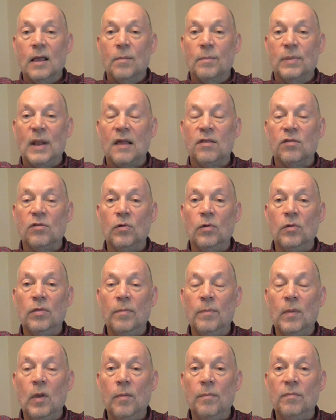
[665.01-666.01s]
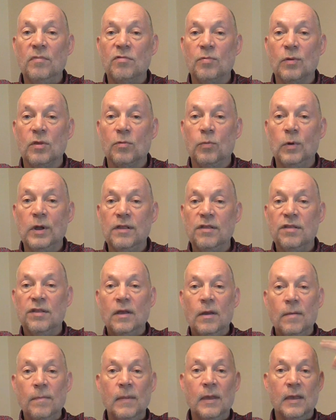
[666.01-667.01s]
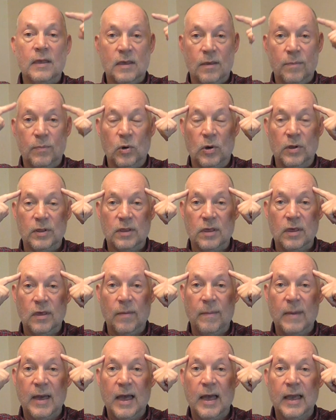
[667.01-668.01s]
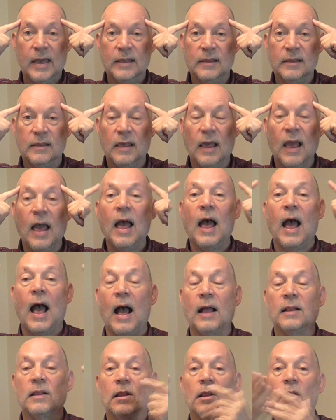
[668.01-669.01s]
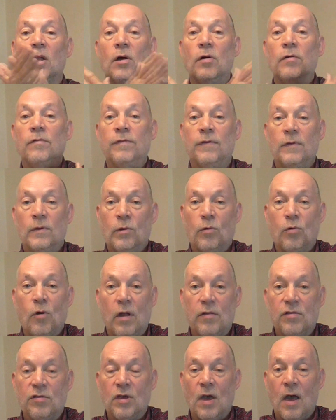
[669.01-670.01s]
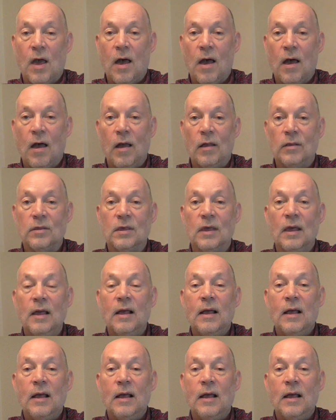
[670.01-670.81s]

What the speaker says: Bless all the mums with wisdom, you point to your mind, and love cross your heart.